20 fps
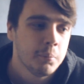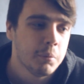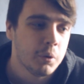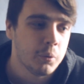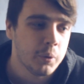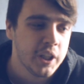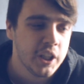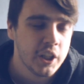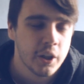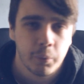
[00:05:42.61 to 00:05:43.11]

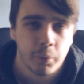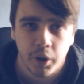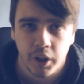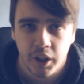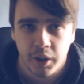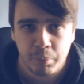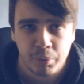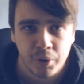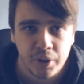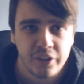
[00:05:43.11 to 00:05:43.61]
Mourinho
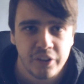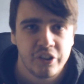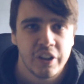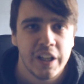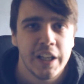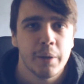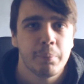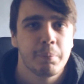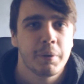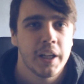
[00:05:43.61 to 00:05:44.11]
wouldn't
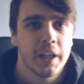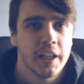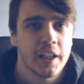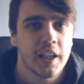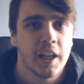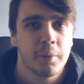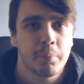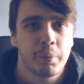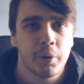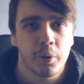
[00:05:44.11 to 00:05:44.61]
appreciate a player
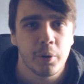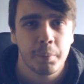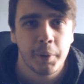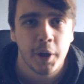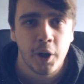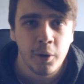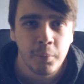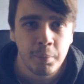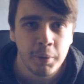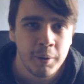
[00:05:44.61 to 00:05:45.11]
like Paul
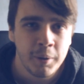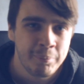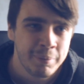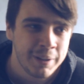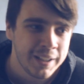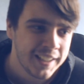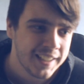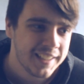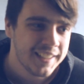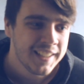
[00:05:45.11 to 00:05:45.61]
Pogba,
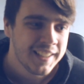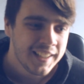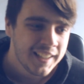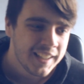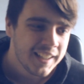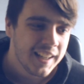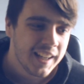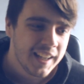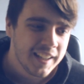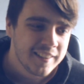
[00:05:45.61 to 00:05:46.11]
but
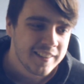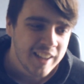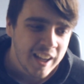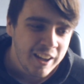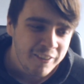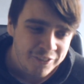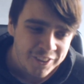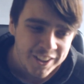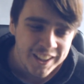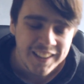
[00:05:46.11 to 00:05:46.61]
it
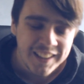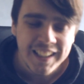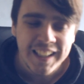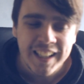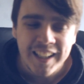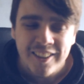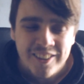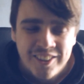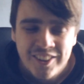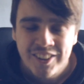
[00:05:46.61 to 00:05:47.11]

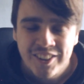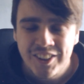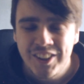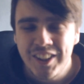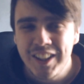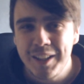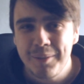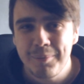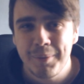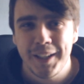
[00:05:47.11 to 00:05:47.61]
definitely is
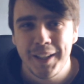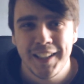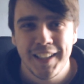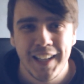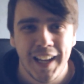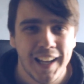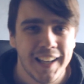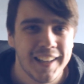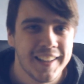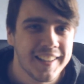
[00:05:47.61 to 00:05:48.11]
seeming
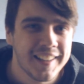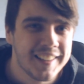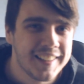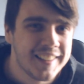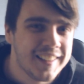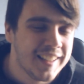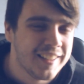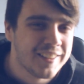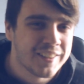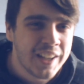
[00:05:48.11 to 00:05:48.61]
that
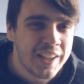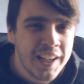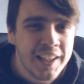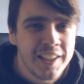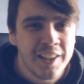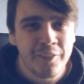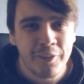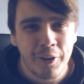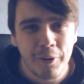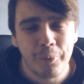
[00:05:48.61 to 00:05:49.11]
there's
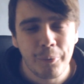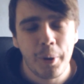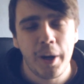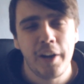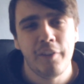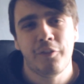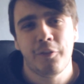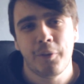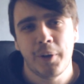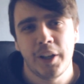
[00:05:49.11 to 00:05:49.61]
kind of a
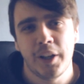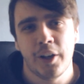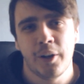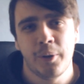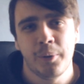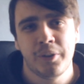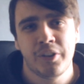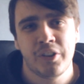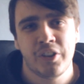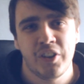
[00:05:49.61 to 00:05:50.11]
rift with
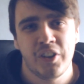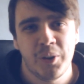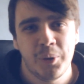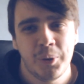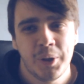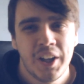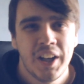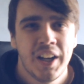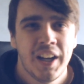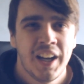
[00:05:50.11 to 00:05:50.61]
those
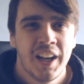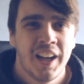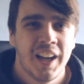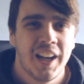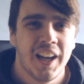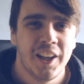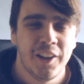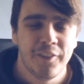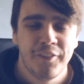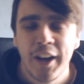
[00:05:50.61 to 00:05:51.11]
two.
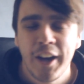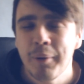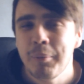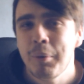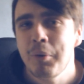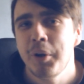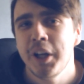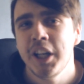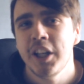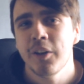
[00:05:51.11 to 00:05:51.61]
And the
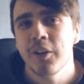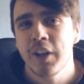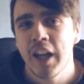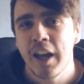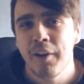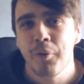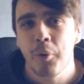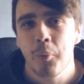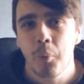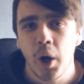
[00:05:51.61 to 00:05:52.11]
fact Mourinho
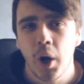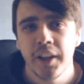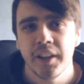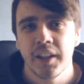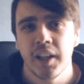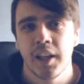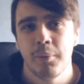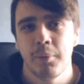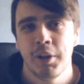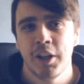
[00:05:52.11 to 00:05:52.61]
never
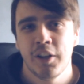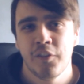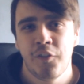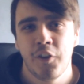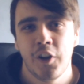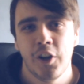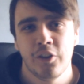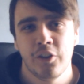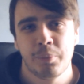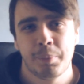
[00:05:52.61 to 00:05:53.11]
wanted him in the
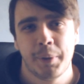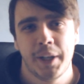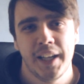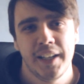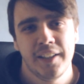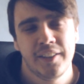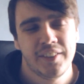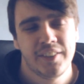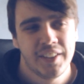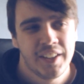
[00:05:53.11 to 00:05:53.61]
first
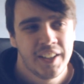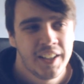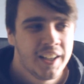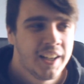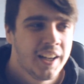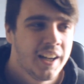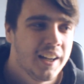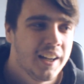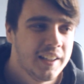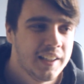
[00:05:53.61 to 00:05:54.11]
place,
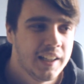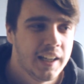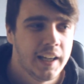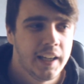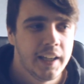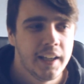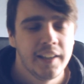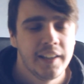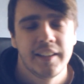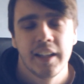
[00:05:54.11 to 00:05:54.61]

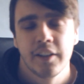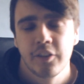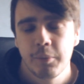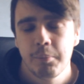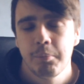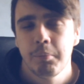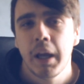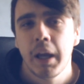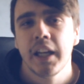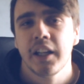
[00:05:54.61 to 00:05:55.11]
it
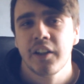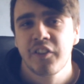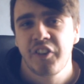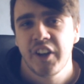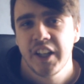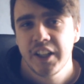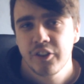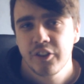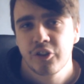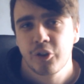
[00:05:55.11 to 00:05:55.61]
doesn't make
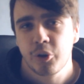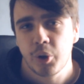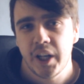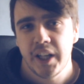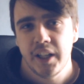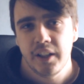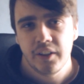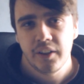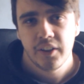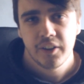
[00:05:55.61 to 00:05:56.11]
things
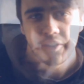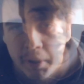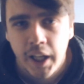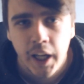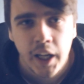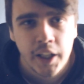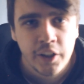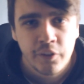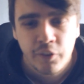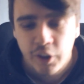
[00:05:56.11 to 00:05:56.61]
great. But
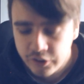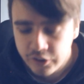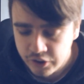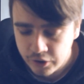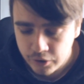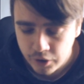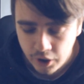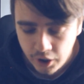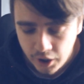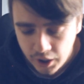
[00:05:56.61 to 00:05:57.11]
then you've
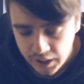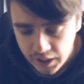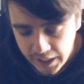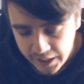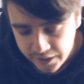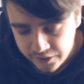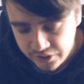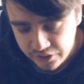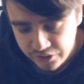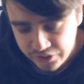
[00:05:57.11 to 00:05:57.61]
also got
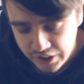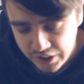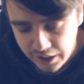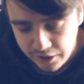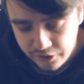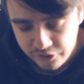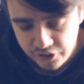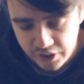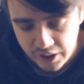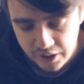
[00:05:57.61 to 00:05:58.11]
Alexis
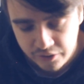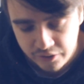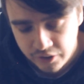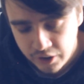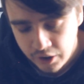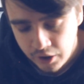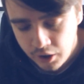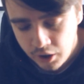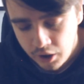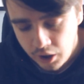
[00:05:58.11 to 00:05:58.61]

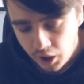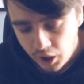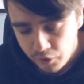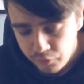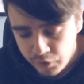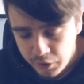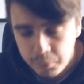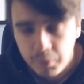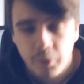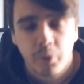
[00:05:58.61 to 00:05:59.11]
Sanchez.
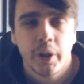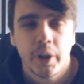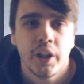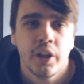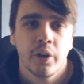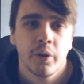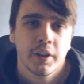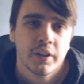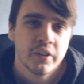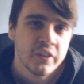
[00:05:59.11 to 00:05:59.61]
I think
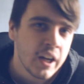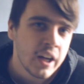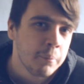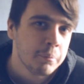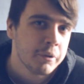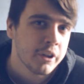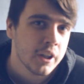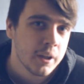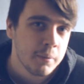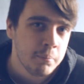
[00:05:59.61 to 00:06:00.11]
Mourinho
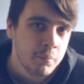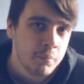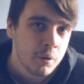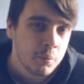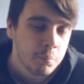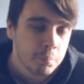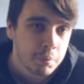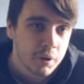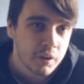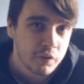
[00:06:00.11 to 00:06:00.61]
accepted him,
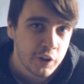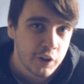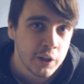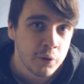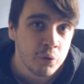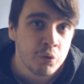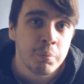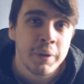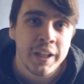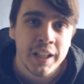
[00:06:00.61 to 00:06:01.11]
but I
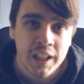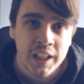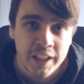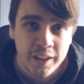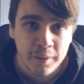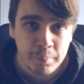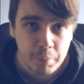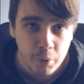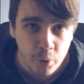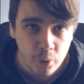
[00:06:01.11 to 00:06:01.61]
think it was
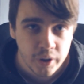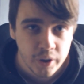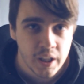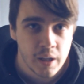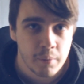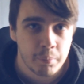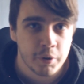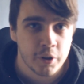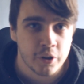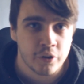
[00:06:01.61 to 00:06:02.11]
mainly the board
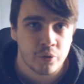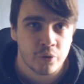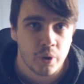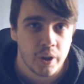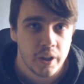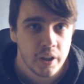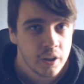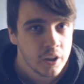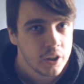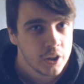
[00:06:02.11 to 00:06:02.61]
that pushed
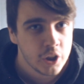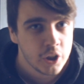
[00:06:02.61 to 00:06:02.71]
for it.